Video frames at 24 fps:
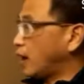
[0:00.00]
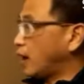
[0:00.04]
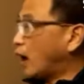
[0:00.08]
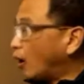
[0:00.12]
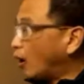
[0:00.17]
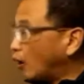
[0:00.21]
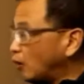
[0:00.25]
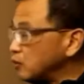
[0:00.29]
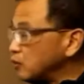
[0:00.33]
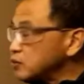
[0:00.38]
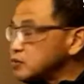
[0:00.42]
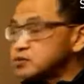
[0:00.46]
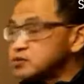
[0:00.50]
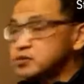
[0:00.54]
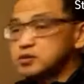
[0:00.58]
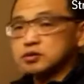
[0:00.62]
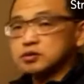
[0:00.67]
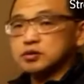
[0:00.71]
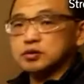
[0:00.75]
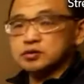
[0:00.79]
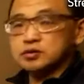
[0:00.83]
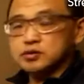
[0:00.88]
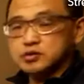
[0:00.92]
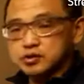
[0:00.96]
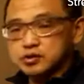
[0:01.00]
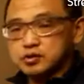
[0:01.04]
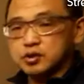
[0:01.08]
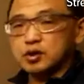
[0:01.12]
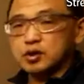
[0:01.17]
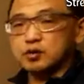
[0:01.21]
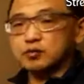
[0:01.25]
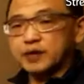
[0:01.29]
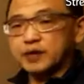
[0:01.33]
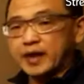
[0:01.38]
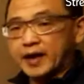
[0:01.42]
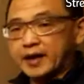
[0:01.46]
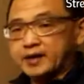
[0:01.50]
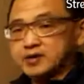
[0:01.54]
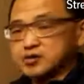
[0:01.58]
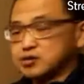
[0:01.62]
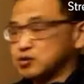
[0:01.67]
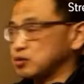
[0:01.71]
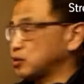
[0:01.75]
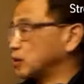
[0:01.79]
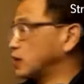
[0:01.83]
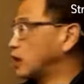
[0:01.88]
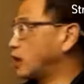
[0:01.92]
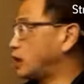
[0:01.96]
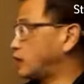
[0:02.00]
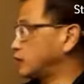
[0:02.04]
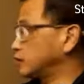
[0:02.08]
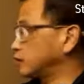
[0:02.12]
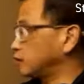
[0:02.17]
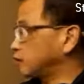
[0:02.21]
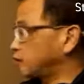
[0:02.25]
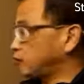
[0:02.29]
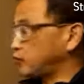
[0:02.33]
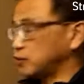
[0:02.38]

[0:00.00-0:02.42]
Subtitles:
also served as so-called